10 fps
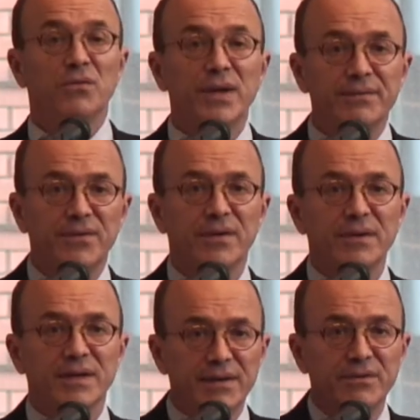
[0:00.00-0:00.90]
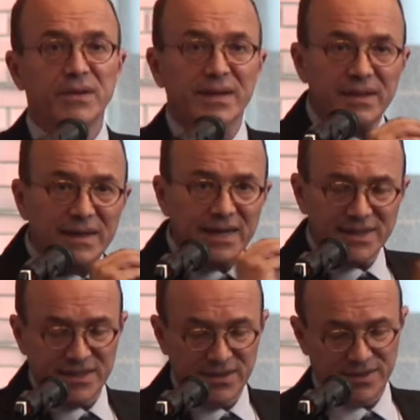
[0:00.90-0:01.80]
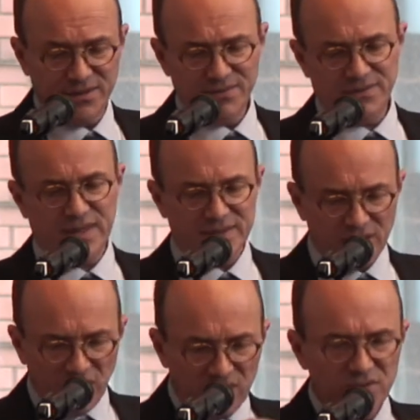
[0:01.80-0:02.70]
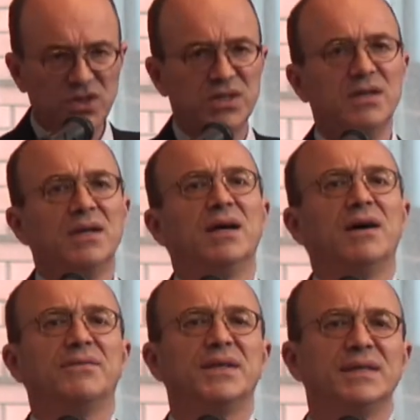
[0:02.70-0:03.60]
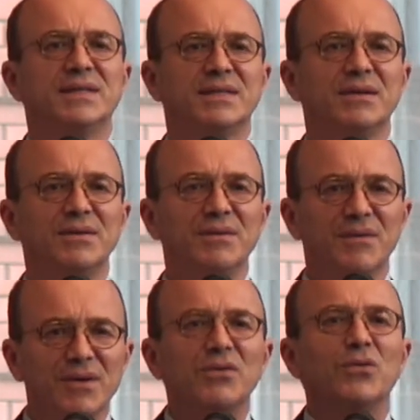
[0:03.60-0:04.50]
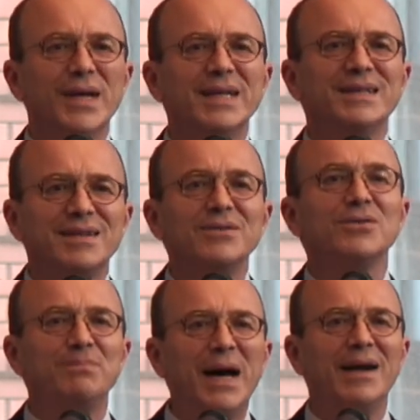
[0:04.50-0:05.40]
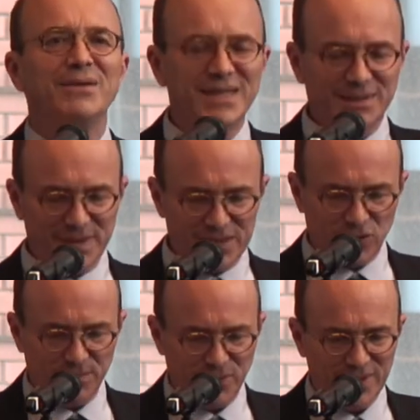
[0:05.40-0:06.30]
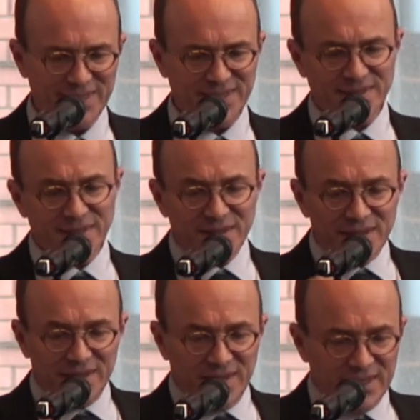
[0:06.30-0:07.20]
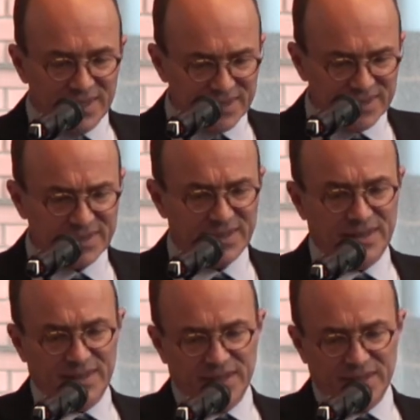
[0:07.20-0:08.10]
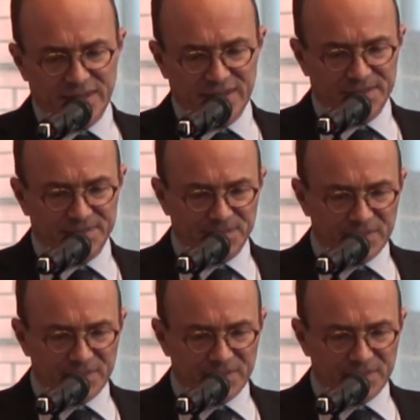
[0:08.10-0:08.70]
we've given next year at the launch of this Greater Paris Metropolis is a